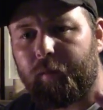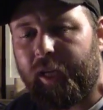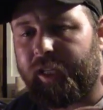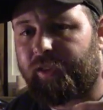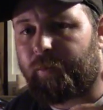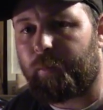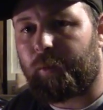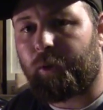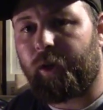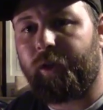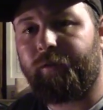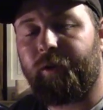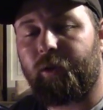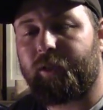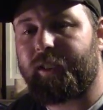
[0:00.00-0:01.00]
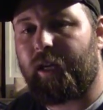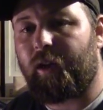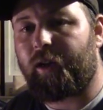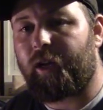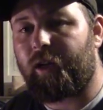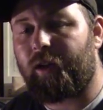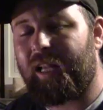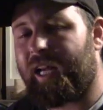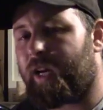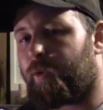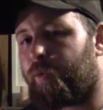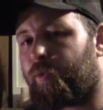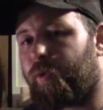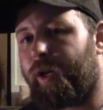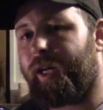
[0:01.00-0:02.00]
He's from Greenville, South Carolina.
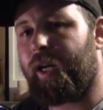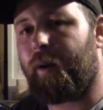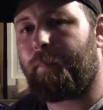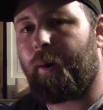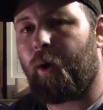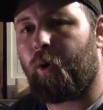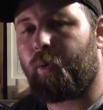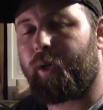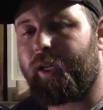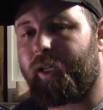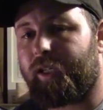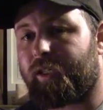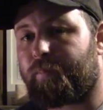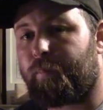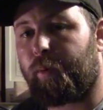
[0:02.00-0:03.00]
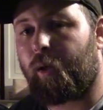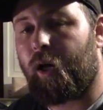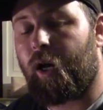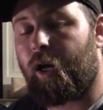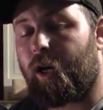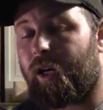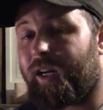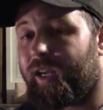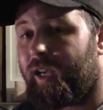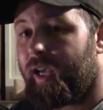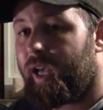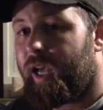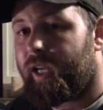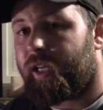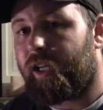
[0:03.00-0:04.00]
Read up on his blog.
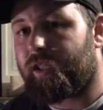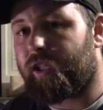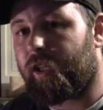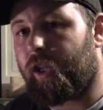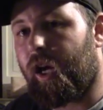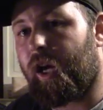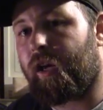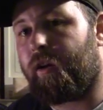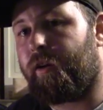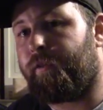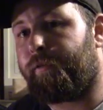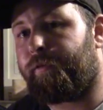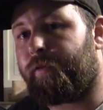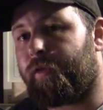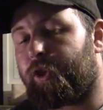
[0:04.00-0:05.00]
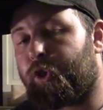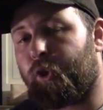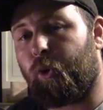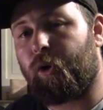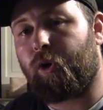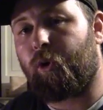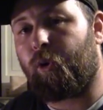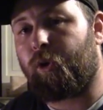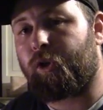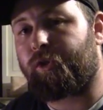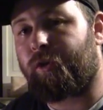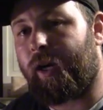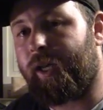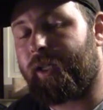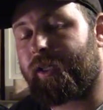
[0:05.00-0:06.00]
Does a lot of short course
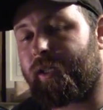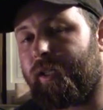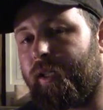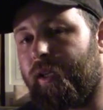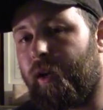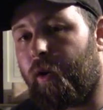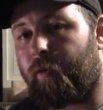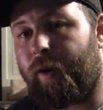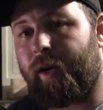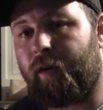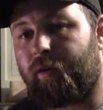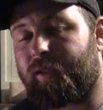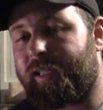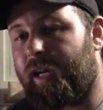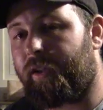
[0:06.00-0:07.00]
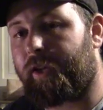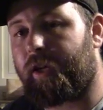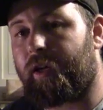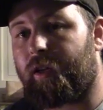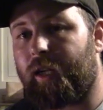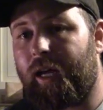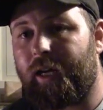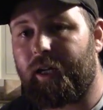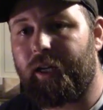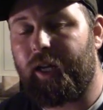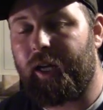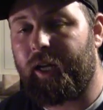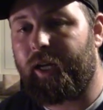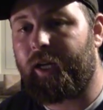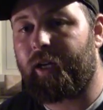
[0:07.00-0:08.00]
racing around South Carolina
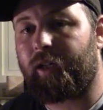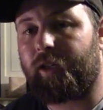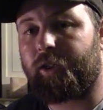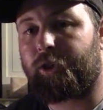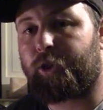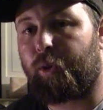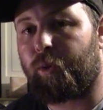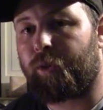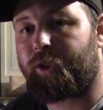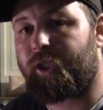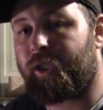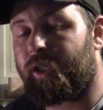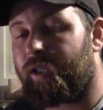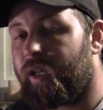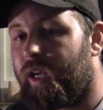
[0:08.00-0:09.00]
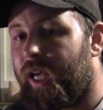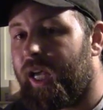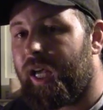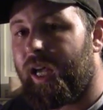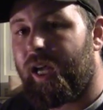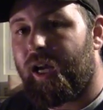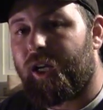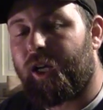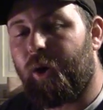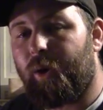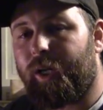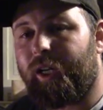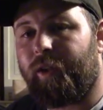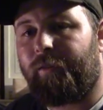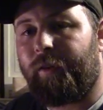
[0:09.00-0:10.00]
and here in Georgia. Go
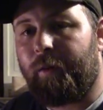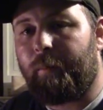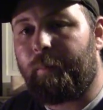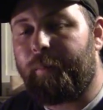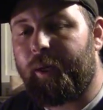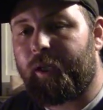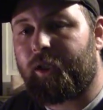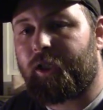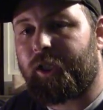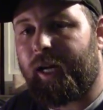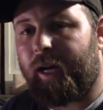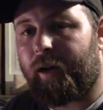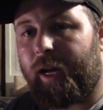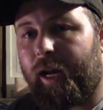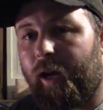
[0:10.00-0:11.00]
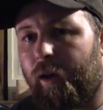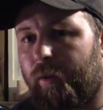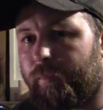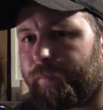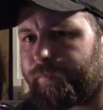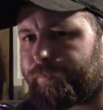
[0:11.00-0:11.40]
give him a big shout out.